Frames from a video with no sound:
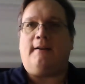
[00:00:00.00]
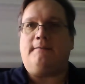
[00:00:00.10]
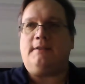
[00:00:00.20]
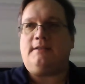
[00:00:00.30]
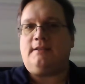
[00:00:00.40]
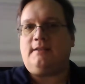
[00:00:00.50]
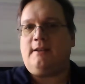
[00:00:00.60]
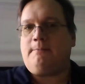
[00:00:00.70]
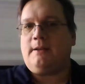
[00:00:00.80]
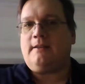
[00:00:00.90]
This is
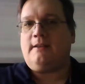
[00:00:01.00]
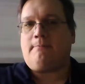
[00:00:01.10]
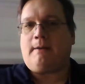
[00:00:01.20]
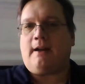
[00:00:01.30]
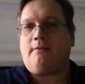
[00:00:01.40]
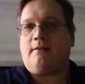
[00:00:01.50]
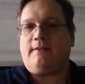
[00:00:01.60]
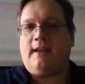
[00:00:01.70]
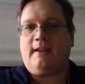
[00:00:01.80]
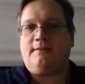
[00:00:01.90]
typically the power of a
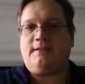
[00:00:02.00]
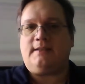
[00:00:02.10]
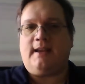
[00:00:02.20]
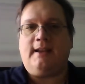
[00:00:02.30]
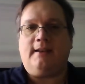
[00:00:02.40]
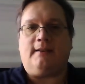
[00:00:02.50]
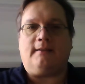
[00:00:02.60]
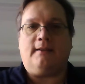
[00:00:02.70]
head of state, a